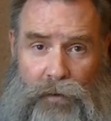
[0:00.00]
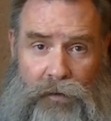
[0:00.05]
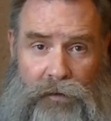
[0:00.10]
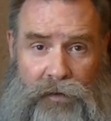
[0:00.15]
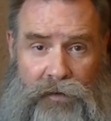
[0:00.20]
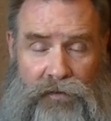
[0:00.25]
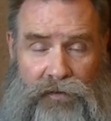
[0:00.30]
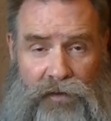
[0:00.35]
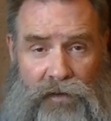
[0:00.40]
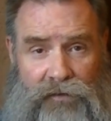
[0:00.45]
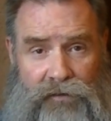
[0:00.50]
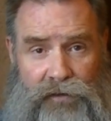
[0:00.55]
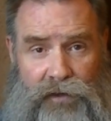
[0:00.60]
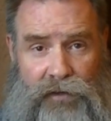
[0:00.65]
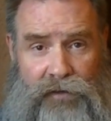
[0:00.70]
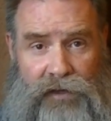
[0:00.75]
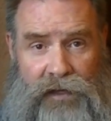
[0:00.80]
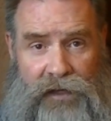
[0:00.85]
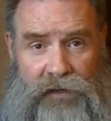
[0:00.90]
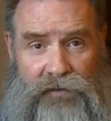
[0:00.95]
There's the clear
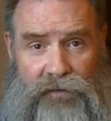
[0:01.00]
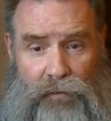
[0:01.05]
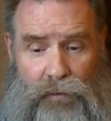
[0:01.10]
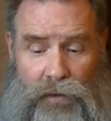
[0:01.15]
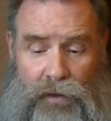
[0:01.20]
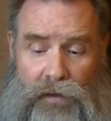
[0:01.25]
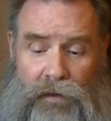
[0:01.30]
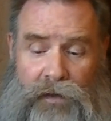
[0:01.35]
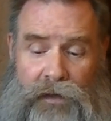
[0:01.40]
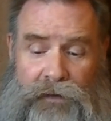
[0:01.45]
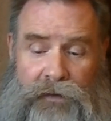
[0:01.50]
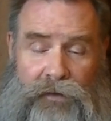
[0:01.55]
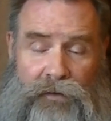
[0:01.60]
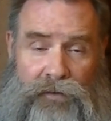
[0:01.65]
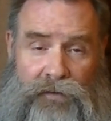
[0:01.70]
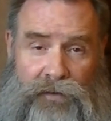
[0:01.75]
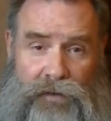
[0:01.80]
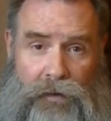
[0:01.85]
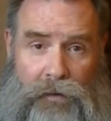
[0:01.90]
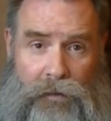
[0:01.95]
castor oil and there's
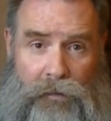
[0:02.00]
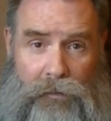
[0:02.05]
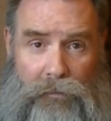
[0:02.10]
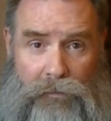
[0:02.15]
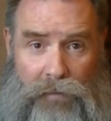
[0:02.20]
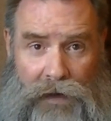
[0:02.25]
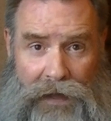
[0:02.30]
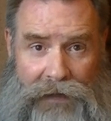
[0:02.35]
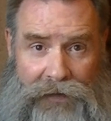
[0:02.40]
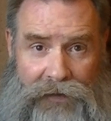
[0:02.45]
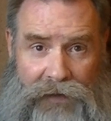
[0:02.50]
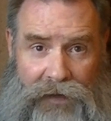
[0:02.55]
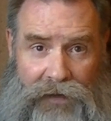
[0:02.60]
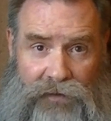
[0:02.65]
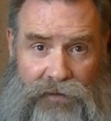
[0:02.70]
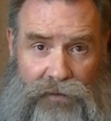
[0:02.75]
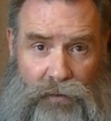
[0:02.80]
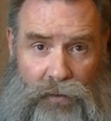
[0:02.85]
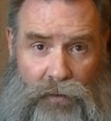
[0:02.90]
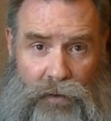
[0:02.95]
the black
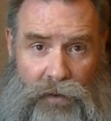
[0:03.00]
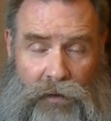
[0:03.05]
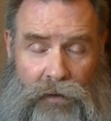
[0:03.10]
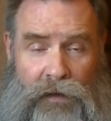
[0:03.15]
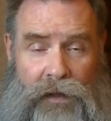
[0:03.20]
castor oil.